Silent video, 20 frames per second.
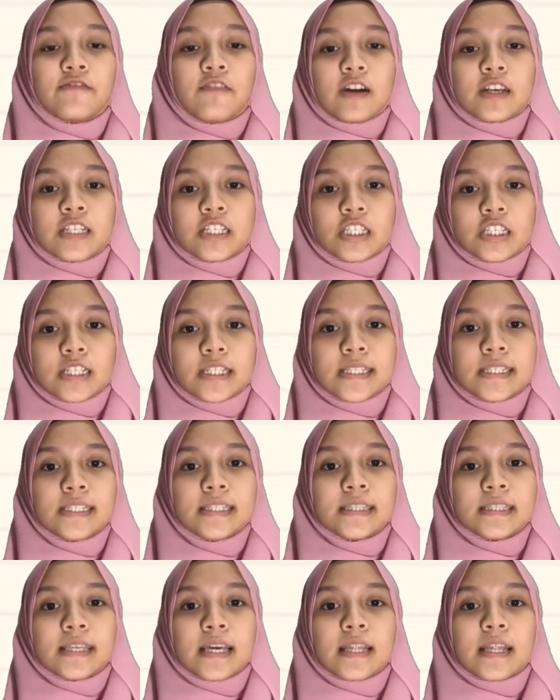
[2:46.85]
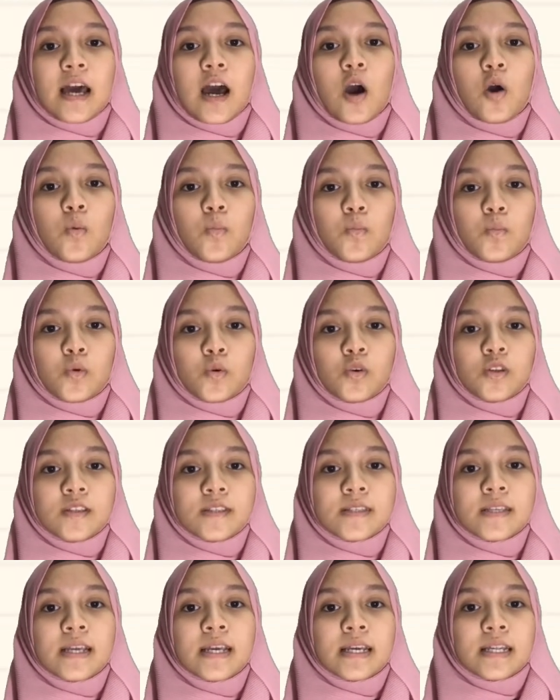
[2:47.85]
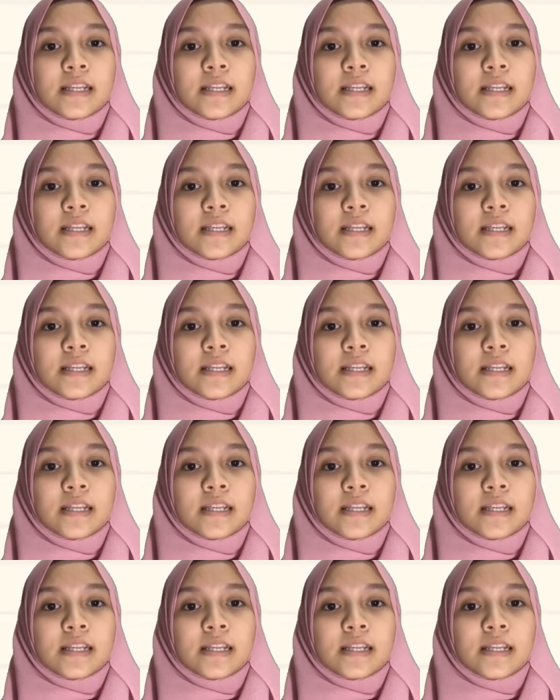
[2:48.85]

function that outputs